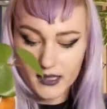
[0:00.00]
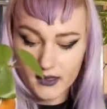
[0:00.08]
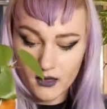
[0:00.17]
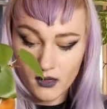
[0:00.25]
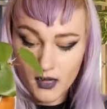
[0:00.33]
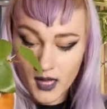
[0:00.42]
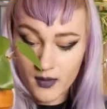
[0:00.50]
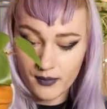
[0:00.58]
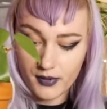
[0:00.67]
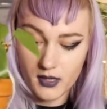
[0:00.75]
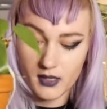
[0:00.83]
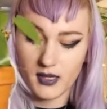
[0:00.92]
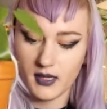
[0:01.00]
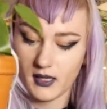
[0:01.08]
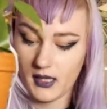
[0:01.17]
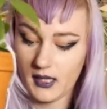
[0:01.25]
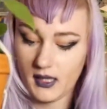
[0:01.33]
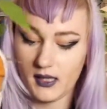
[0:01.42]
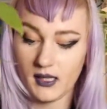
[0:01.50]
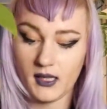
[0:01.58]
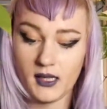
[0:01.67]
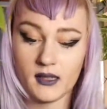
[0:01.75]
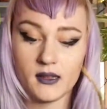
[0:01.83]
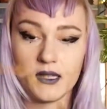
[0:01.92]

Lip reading: it all up in